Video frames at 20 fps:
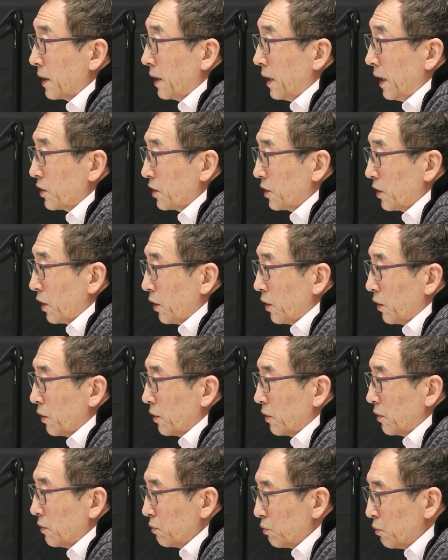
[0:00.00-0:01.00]

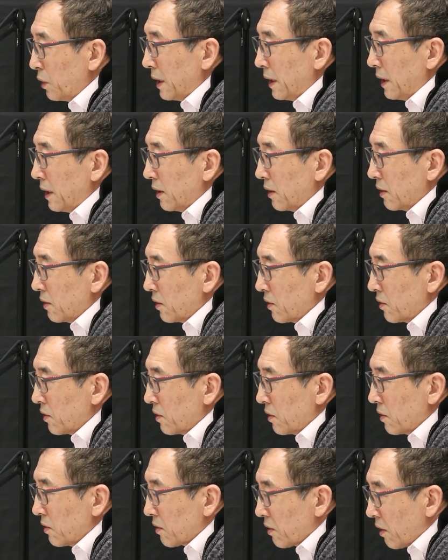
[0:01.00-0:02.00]
So really
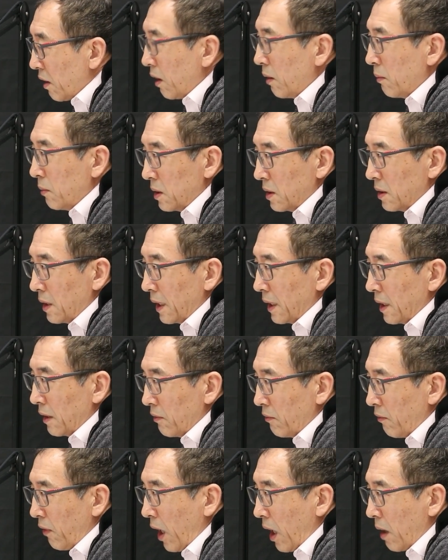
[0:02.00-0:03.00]
this common data
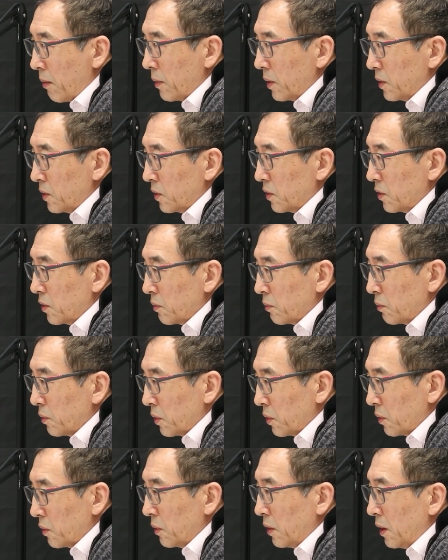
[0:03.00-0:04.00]
environments
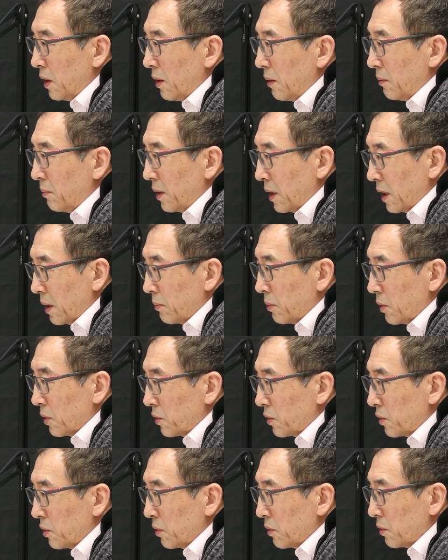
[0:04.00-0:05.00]
will be able
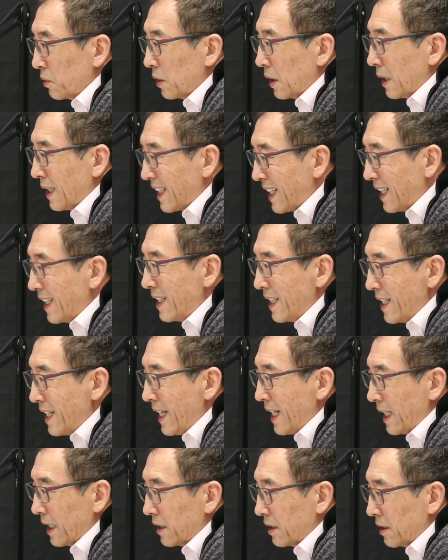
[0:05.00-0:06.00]
to
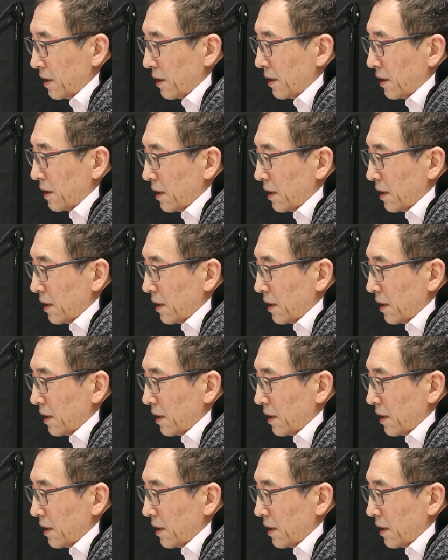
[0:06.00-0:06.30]
connect